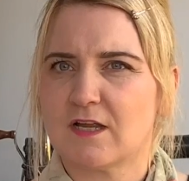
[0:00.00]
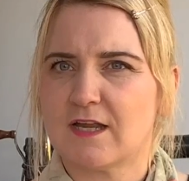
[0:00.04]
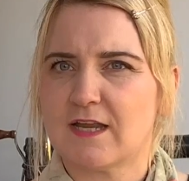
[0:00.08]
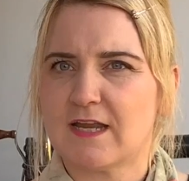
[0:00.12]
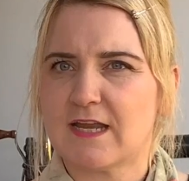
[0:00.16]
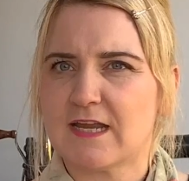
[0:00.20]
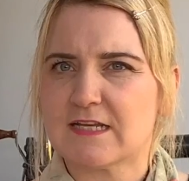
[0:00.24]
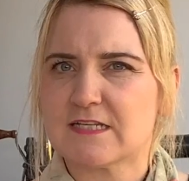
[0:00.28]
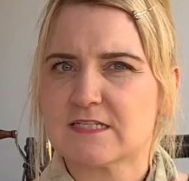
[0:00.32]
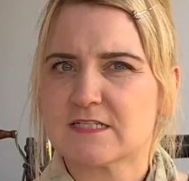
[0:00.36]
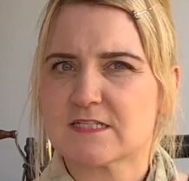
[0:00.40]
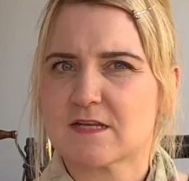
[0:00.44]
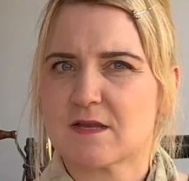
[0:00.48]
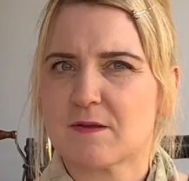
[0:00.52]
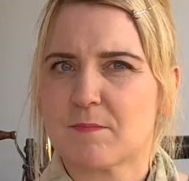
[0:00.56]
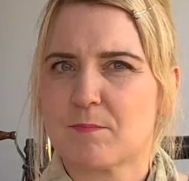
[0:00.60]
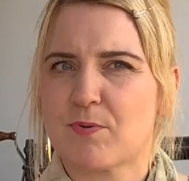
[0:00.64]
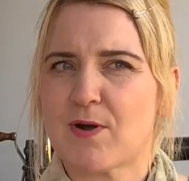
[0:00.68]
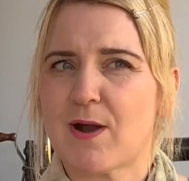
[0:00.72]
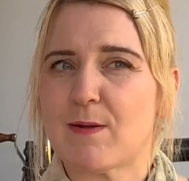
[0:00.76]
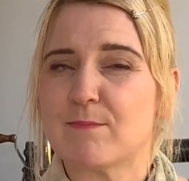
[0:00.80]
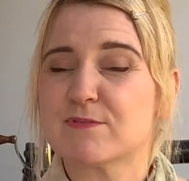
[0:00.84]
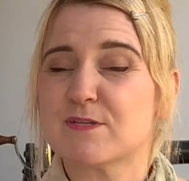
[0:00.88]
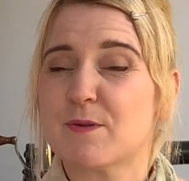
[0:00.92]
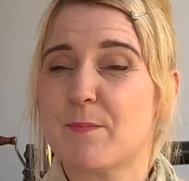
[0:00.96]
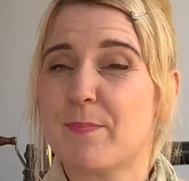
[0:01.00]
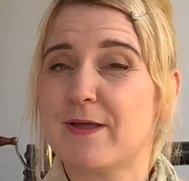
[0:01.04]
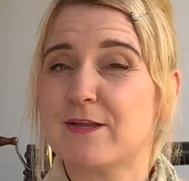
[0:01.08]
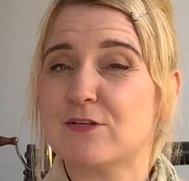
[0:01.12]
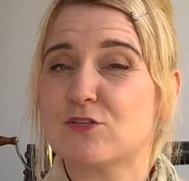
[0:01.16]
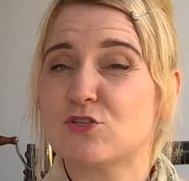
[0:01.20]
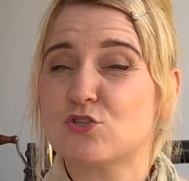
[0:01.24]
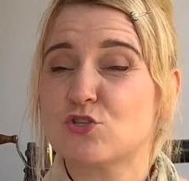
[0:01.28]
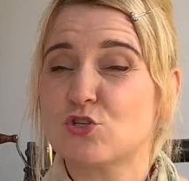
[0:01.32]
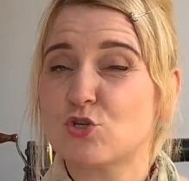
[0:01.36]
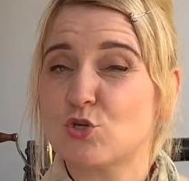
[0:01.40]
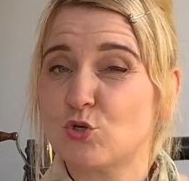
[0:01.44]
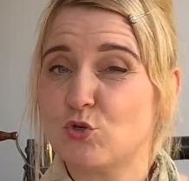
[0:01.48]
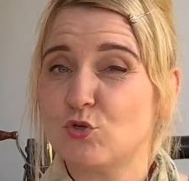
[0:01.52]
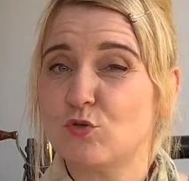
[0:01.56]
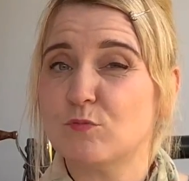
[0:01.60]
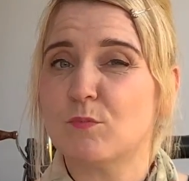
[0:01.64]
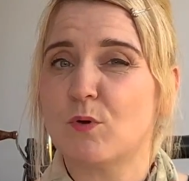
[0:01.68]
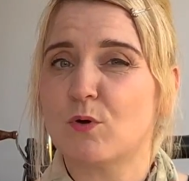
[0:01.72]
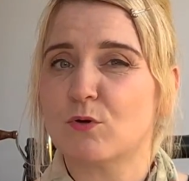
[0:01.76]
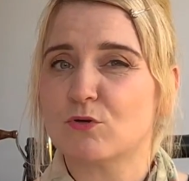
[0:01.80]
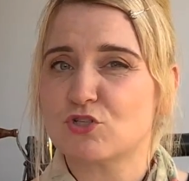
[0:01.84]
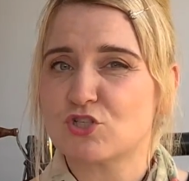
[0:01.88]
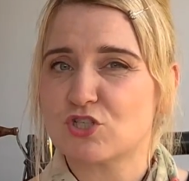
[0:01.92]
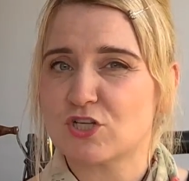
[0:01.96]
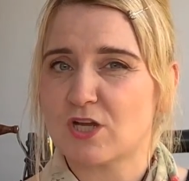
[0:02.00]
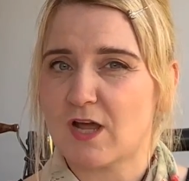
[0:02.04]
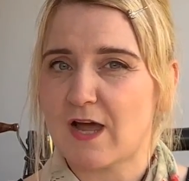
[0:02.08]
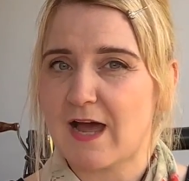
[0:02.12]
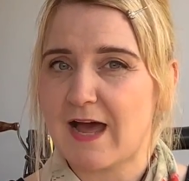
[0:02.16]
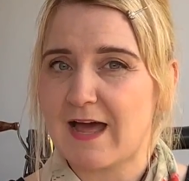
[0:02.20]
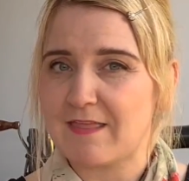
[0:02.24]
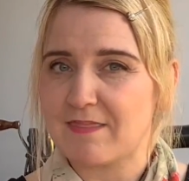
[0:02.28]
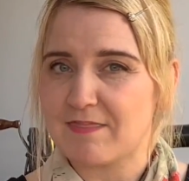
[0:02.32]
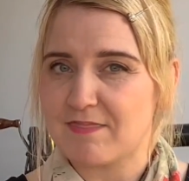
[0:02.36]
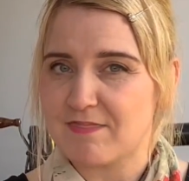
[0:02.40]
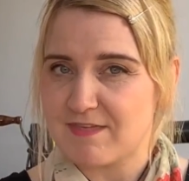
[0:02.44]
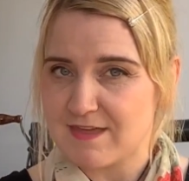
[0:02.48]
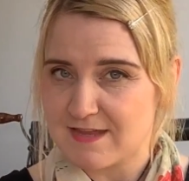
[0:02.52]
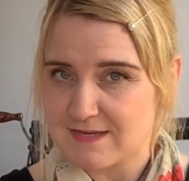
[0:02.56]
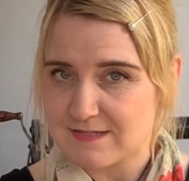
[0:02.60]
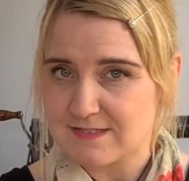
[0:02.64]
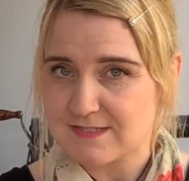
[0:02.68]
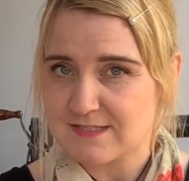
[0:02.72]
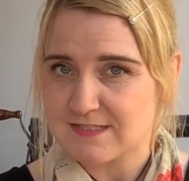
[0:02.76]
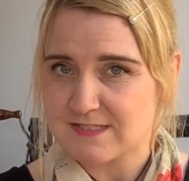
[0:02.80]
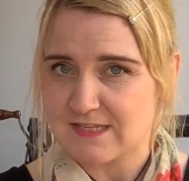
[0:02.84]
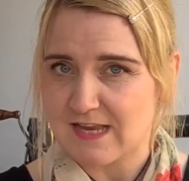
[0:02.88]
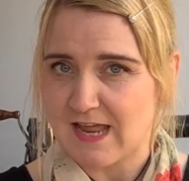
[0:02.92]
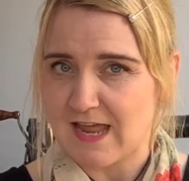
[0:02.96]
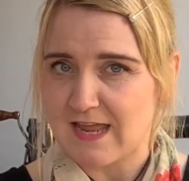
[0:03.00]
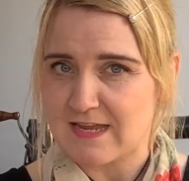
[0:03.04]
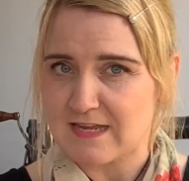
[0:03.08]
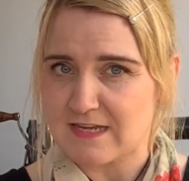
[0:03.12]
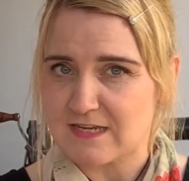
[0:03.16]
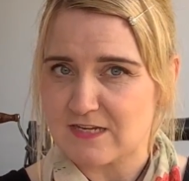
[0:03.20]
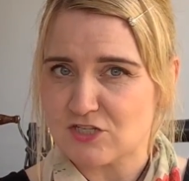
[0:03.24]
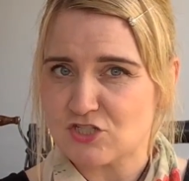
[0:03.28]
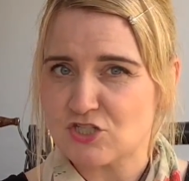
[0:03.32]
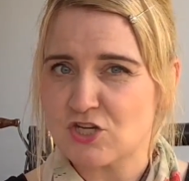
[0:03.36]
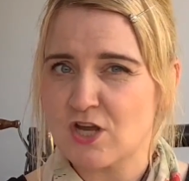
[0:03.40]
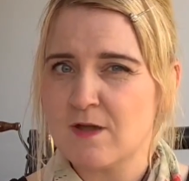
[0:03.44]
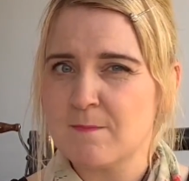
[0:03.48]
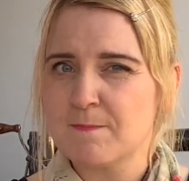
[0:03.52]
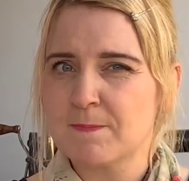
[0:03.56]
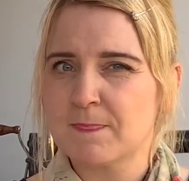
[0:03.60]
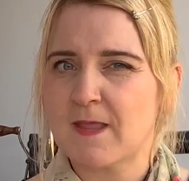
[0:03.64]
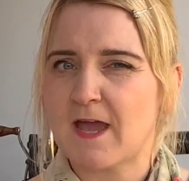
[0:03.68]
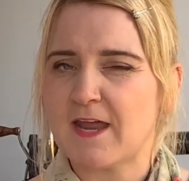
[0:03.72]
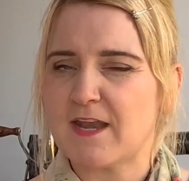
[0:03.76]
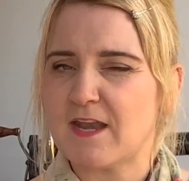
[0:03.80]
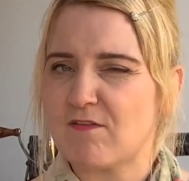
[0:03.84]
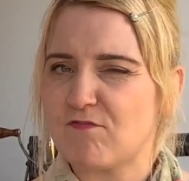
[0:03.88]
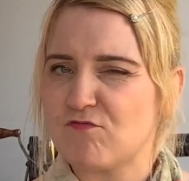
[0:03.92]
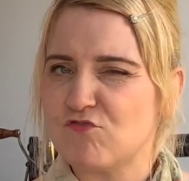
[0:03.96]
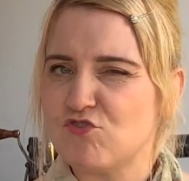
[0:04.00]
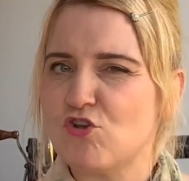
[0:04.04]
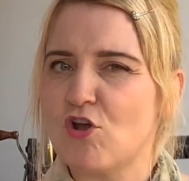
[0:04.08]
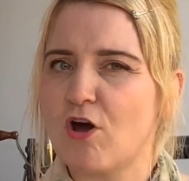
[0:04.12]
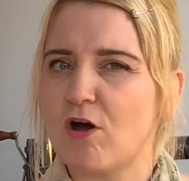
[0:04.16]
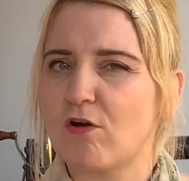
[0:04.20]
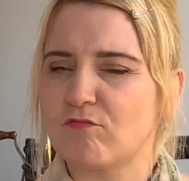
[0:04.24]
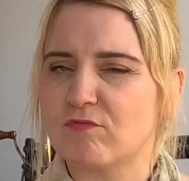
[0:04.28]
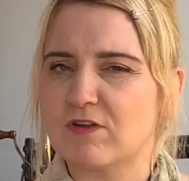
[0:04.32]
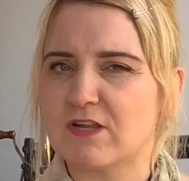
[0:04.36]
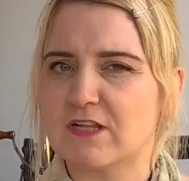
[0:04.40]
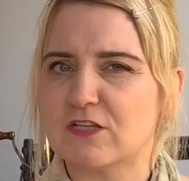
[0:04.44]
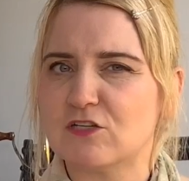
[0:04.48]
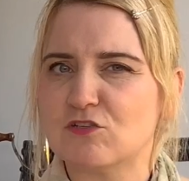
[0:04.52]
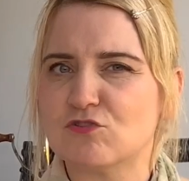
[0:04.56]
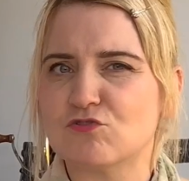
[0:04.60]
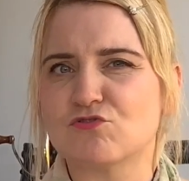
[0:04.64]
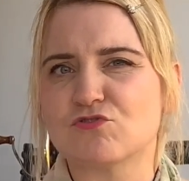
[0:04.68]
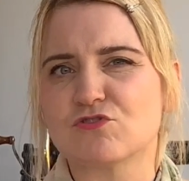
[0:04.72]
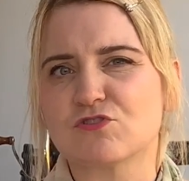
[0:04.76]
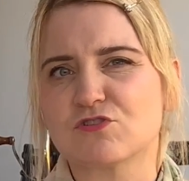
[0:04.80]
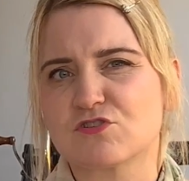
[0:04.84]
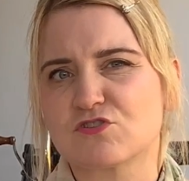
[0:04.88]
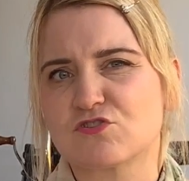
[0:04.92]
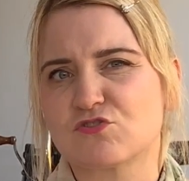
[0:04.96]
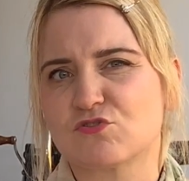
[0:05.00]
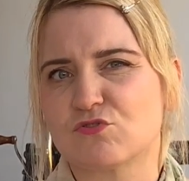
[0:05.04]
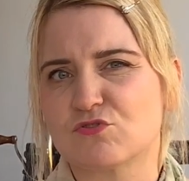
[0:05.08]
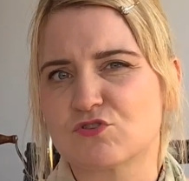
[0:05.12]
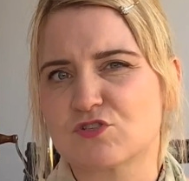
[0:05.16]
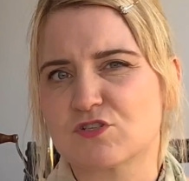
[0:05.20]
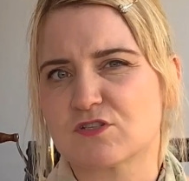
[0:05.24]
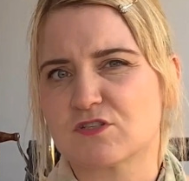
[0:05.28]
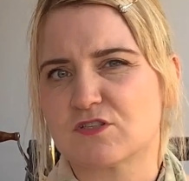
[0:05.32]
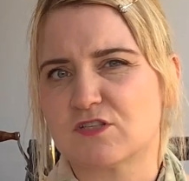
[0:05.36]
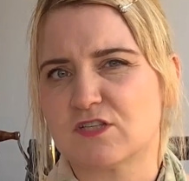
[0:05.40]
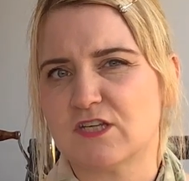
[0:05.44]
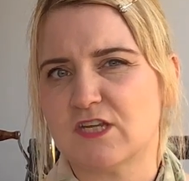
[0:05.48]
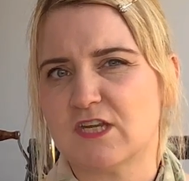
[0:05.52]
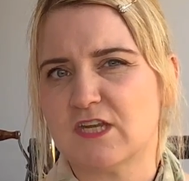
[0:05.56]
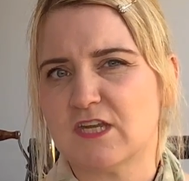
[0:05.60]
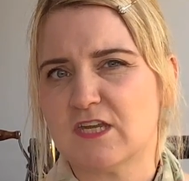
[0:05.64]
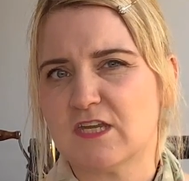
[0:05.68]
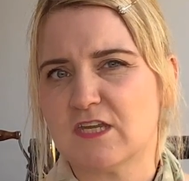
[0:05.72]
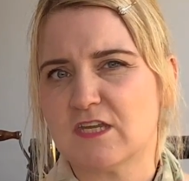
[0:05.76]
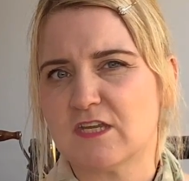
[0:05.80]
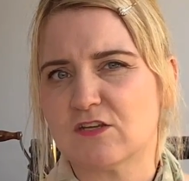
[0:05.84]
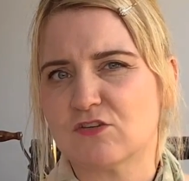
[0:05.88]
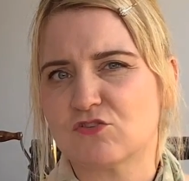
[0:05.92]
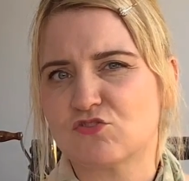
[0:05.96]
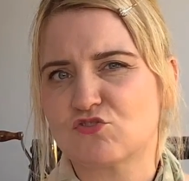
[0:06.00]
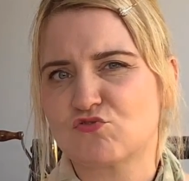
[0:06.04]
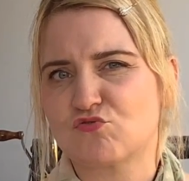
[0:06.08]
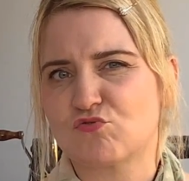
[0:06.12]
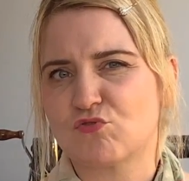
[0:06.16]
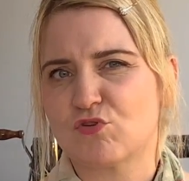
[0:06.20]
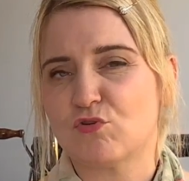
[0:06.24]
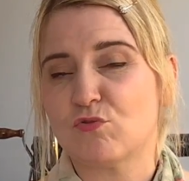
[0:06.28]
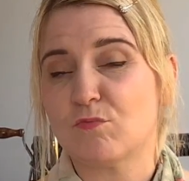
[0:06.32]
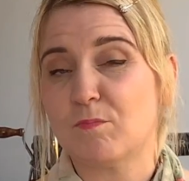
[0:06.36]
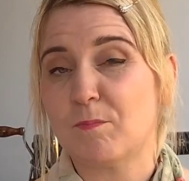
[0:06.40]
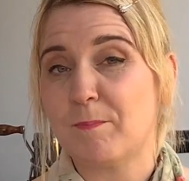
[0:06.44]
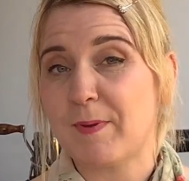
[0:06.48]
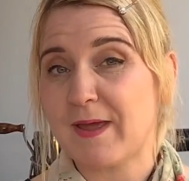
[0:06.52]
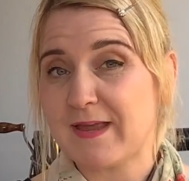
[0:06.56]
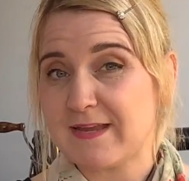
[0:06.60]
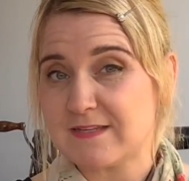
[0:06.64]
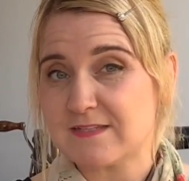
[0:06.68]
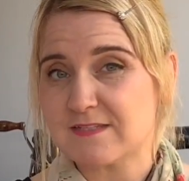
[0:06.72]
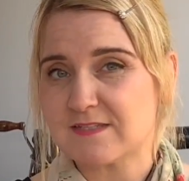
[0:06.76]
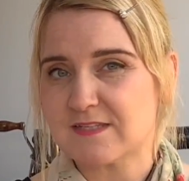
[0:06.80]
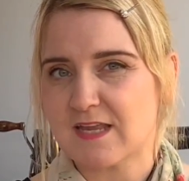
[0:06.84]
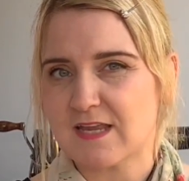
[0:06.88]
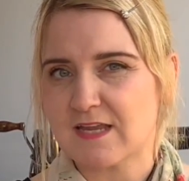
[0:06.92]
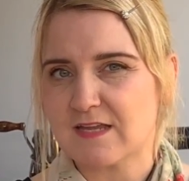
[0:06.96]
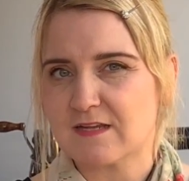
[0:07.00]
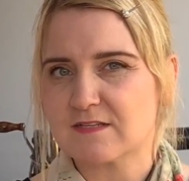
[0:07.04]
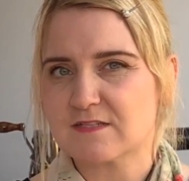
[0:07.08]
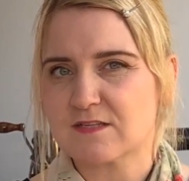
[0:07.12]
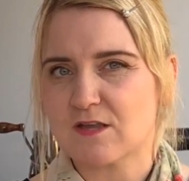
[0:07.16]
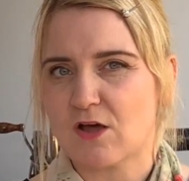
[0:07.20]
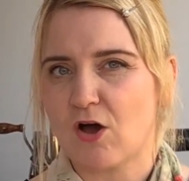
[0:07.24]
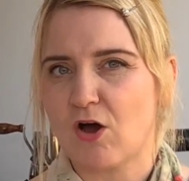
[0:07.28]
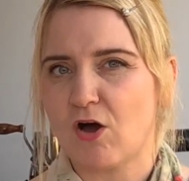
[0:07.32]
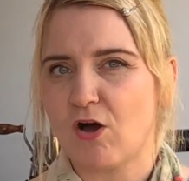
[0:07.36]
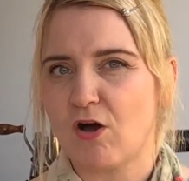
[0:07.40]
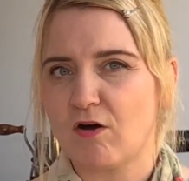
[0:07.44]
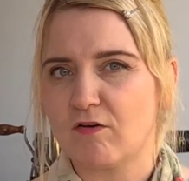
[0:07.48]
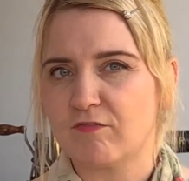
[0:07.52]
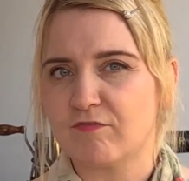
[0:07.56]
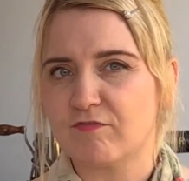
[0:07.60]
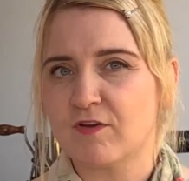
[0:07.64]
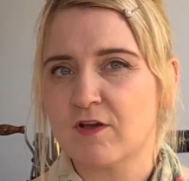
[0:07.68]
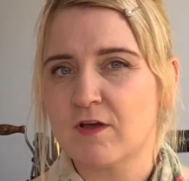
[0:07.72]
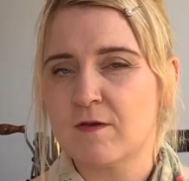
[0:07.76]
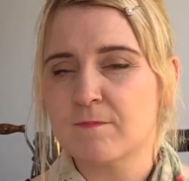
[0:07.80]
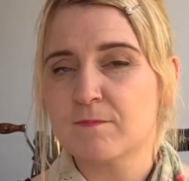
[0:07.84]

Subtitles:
it perhaps a bit too much at this stage, and I've not really understood the true basics of